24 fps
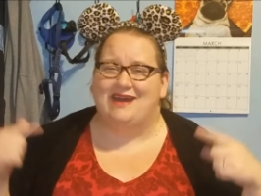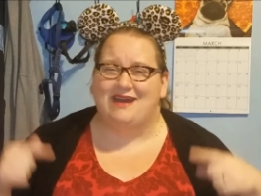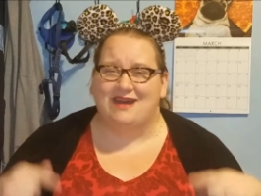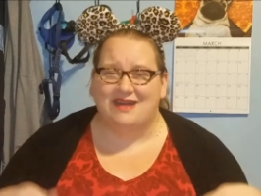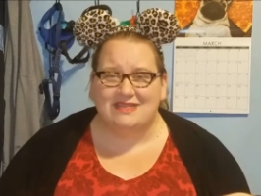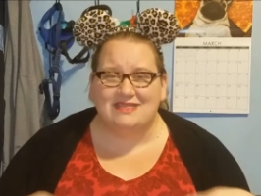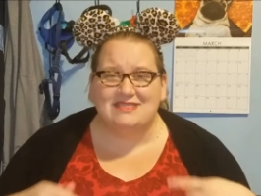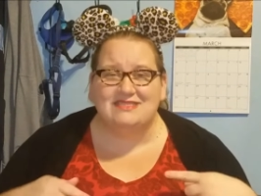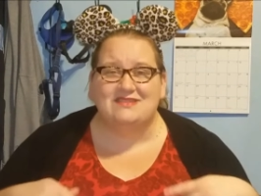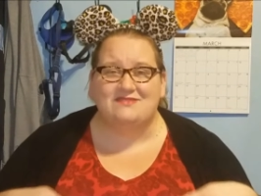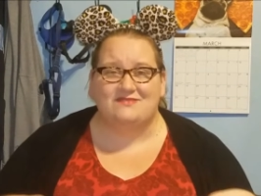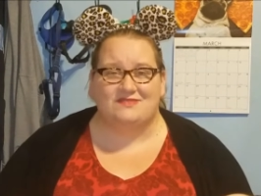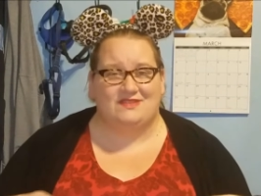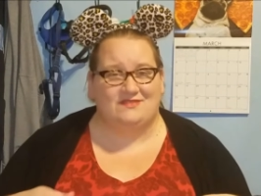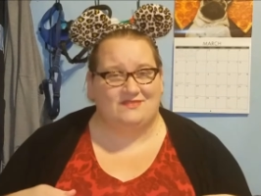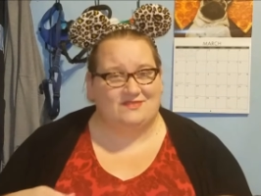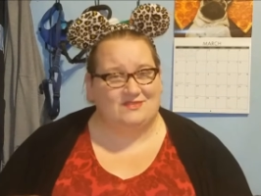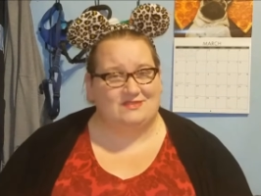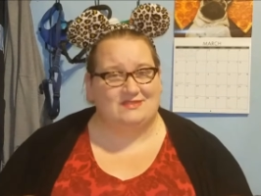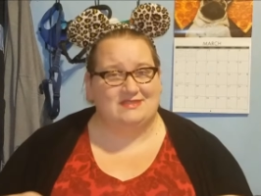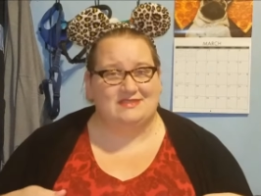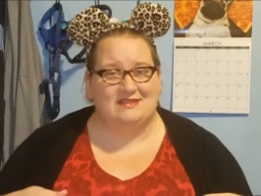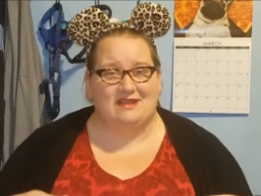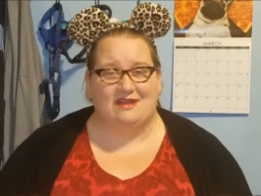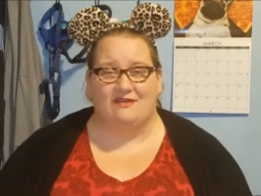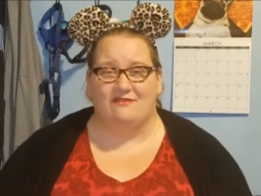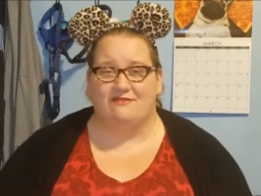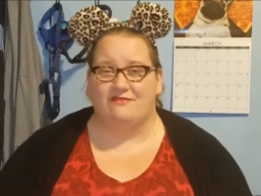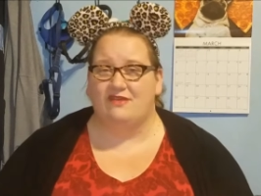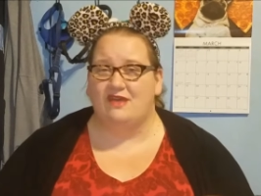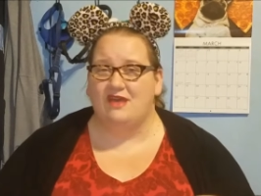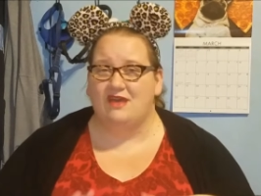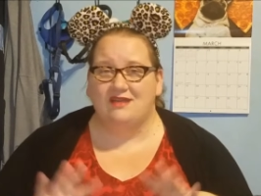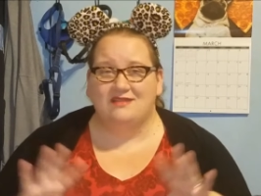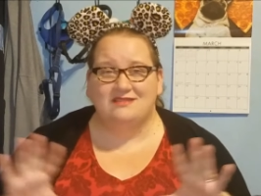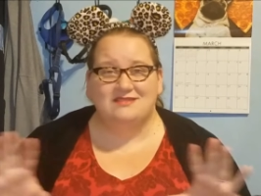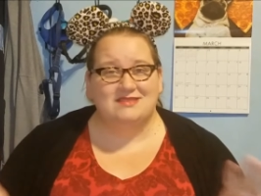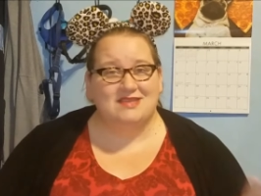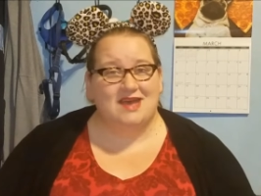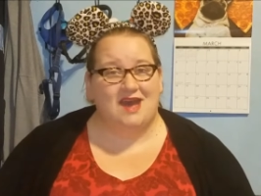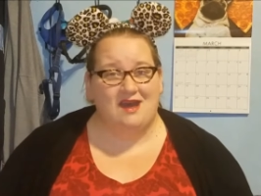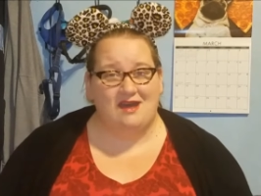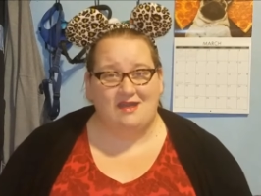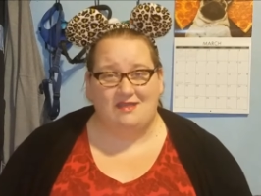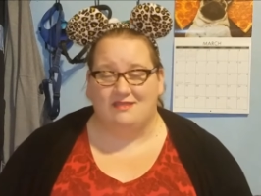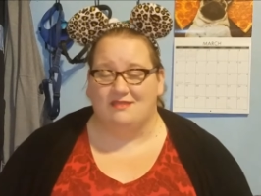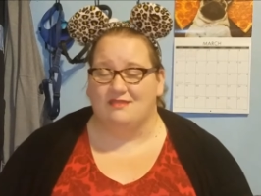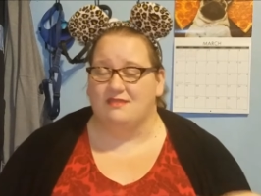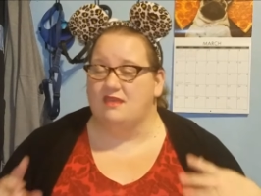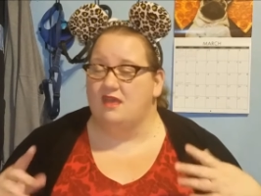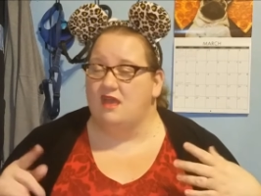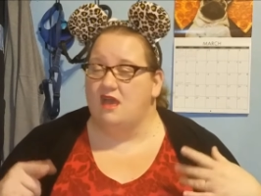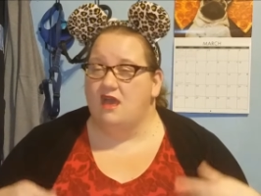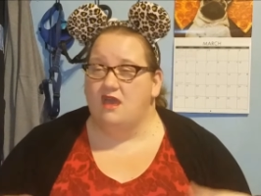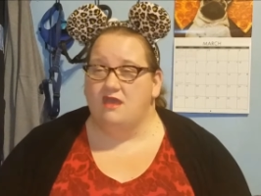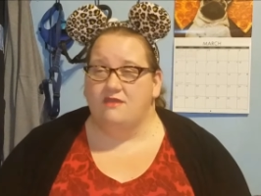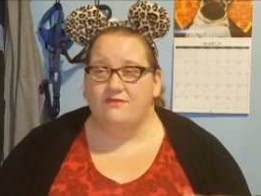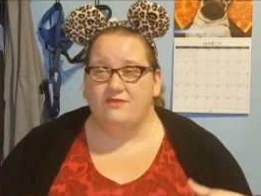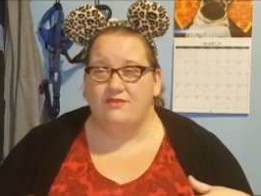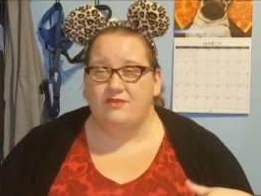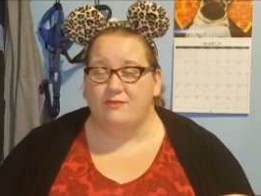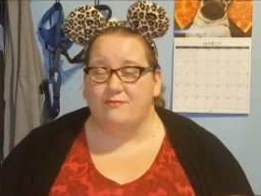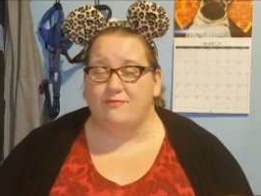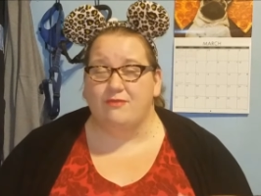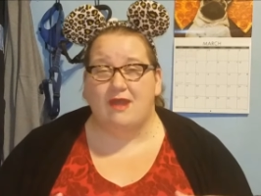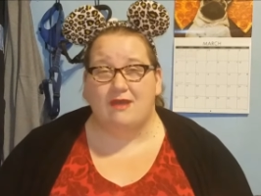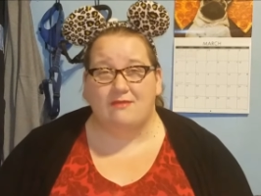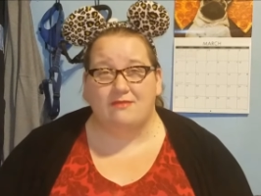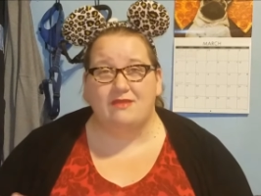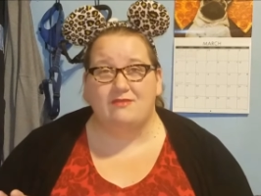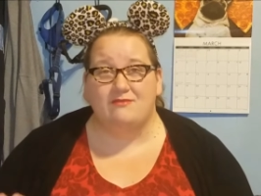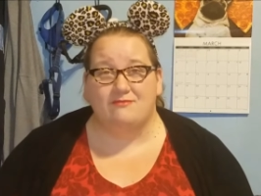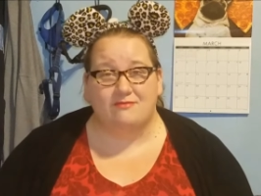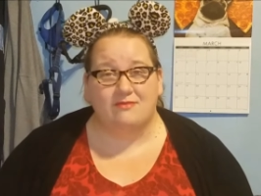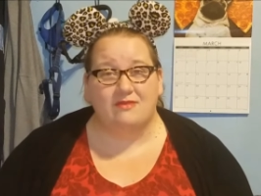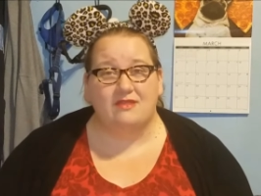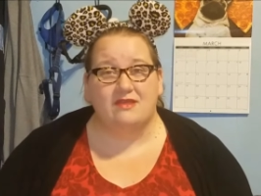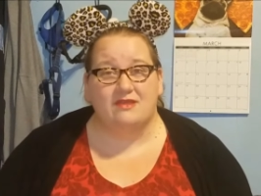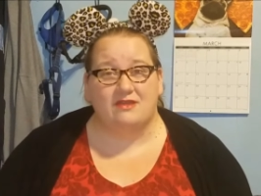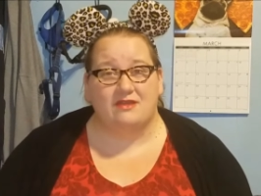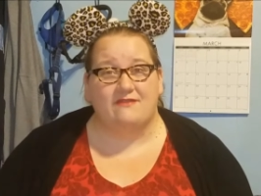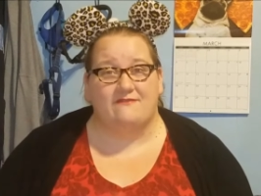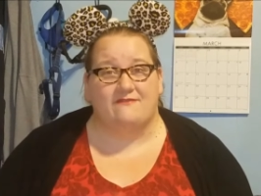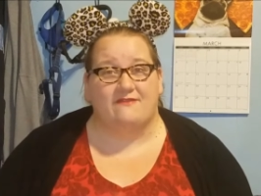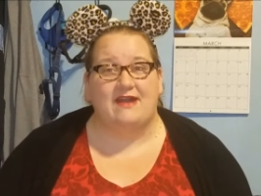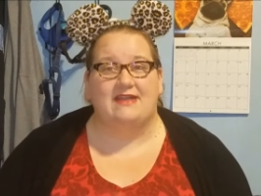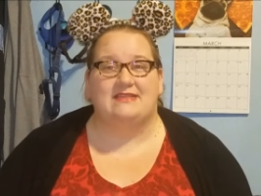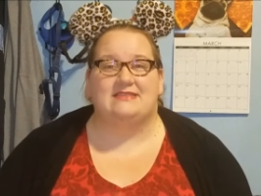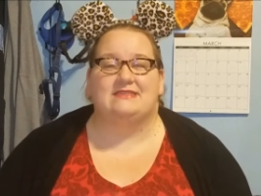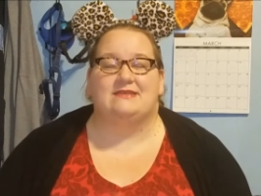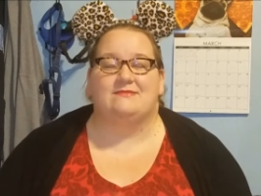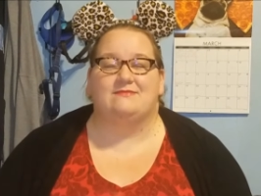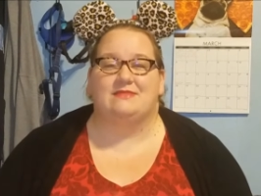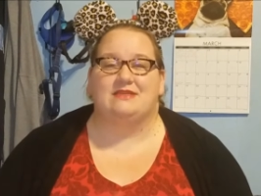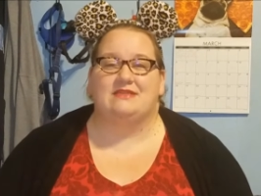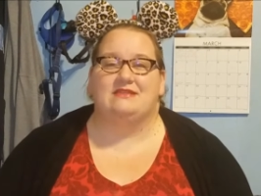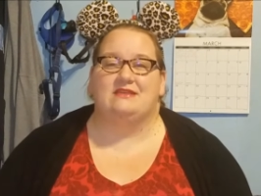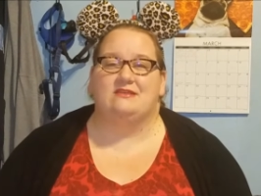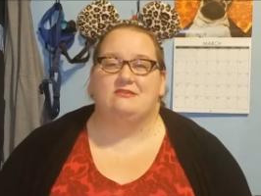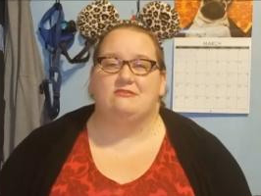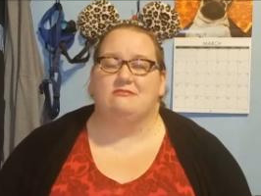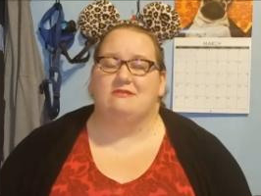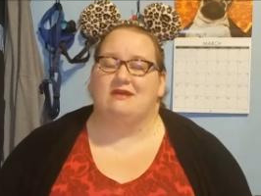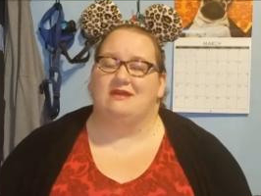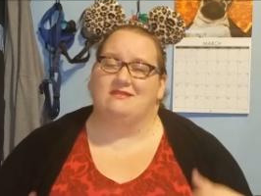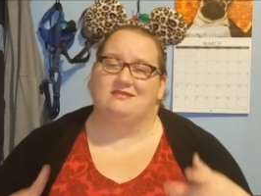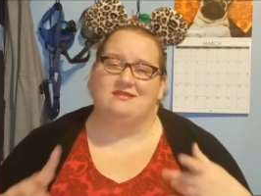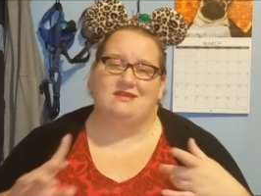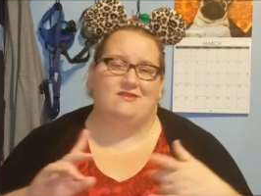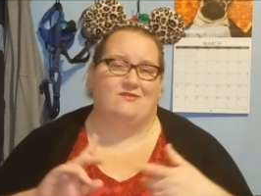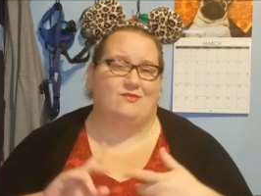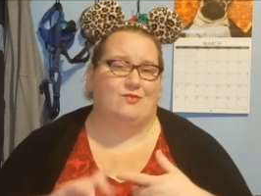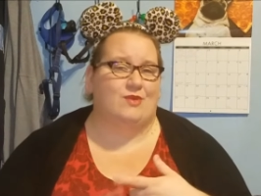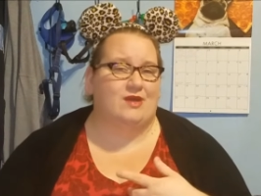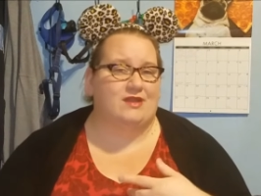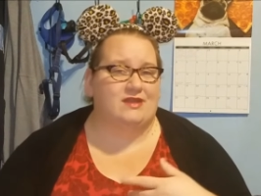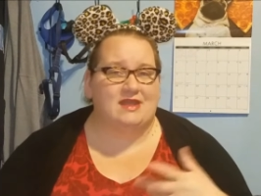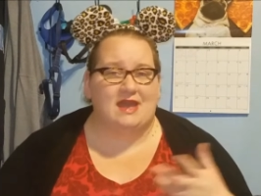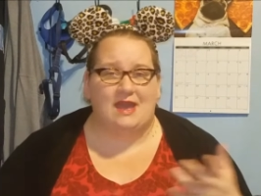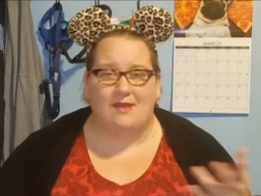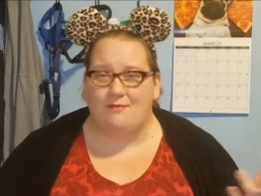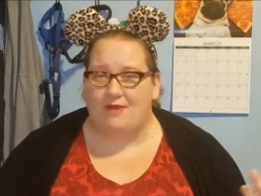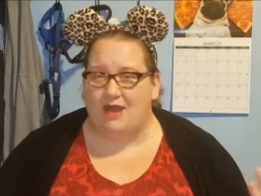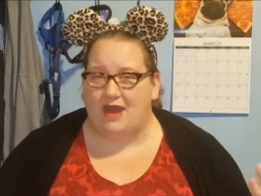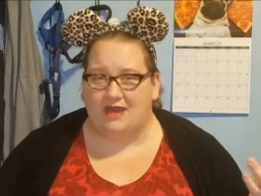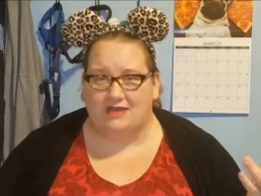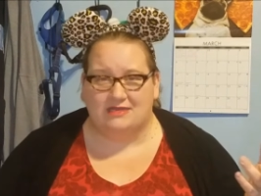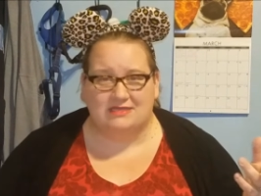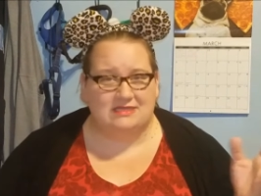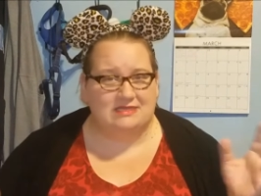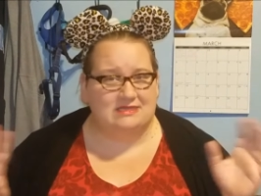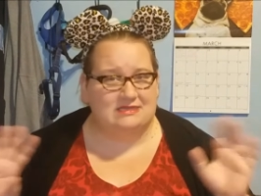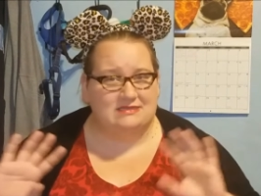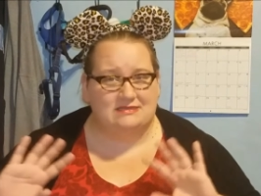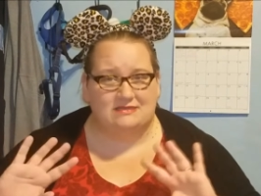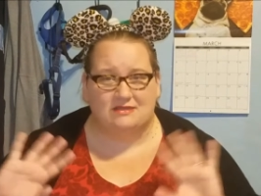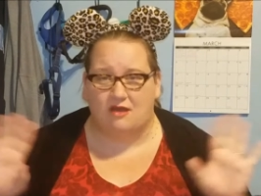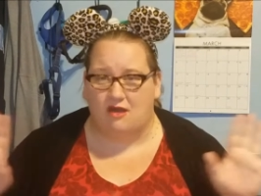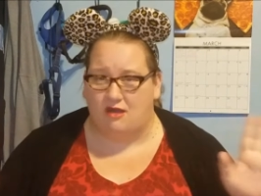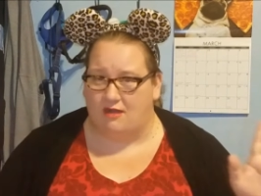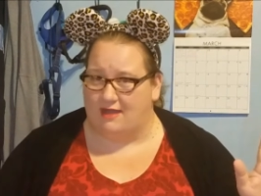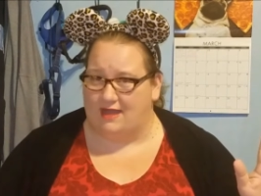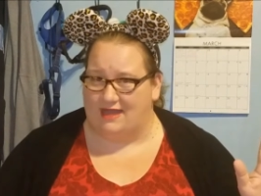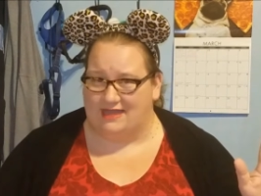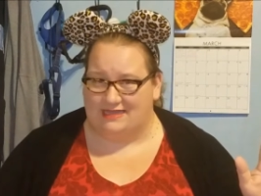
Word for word: tons of different stuff. Tons. You're probably really gonna find something that you like. They have one-time boxes, all